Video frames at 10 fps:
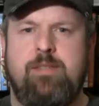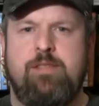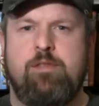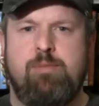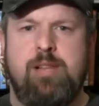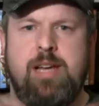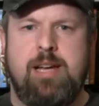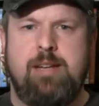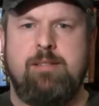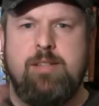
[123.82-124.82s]
ever
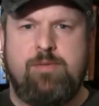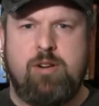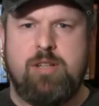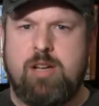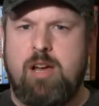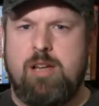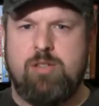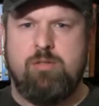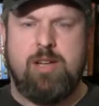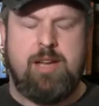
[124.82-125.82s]
played, as far as a
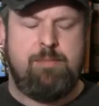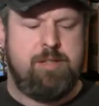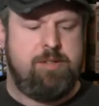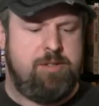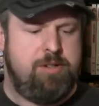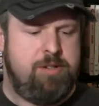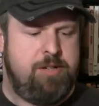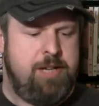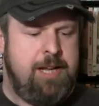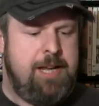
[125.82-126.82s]
console game is concerned.